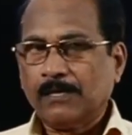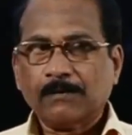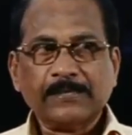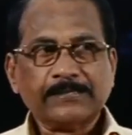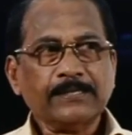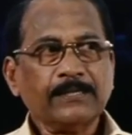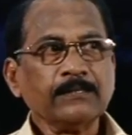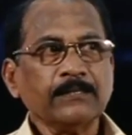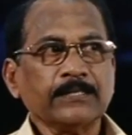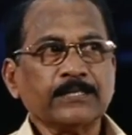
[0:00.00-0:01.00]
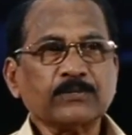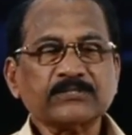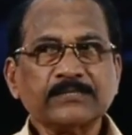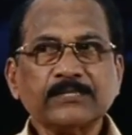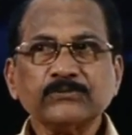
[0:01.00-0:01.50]
But here it was
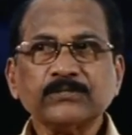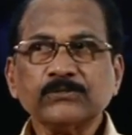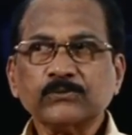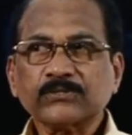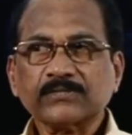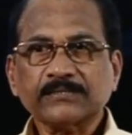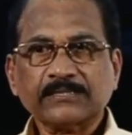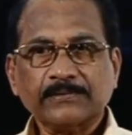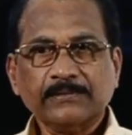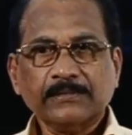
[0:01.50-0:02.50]
introduced in 2007.